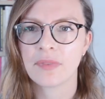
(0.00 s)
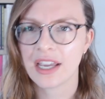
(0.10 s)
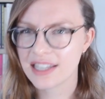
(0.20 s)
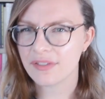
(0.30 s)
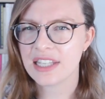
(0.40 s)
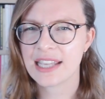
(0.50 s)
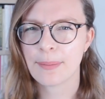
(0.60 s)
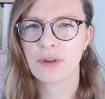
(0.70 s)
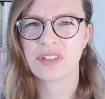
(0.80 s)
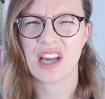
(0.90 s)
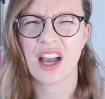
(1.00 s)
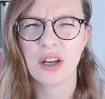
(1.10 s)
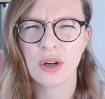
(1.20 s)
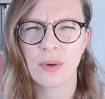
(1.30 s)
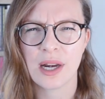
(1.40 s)
I definitely skip over
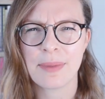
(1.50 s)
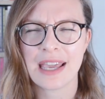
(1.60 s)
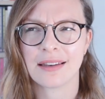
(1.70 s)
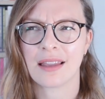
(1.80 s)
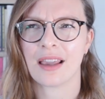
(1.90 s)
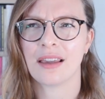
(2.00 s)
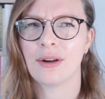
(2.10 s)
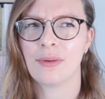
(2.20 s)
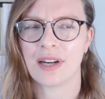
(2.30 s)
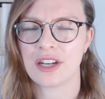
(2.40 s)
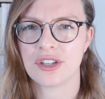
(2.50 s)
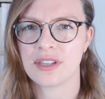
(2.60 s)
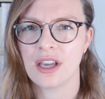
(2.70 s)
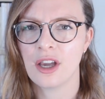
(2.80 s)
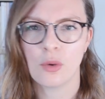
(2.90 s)
dialogue quite a bit. Like when I
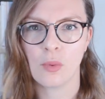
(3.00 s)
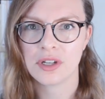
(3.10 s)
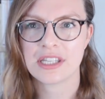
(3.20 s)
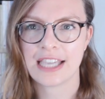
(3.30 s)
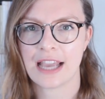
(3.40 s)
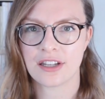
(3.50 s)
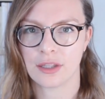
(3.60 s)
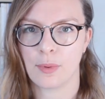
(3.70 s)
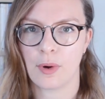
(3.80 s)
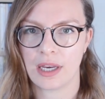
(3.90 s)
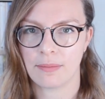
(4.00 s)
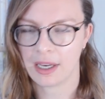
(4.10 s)
just want to get to the point,